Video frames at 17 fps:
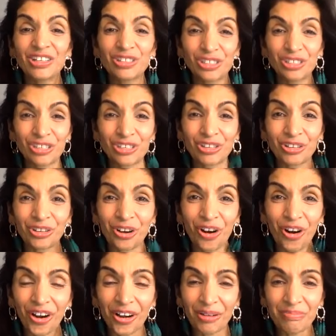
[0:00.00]
to your
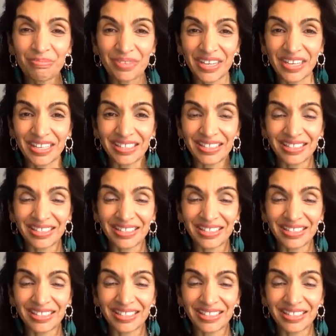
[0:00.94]
heartbeat.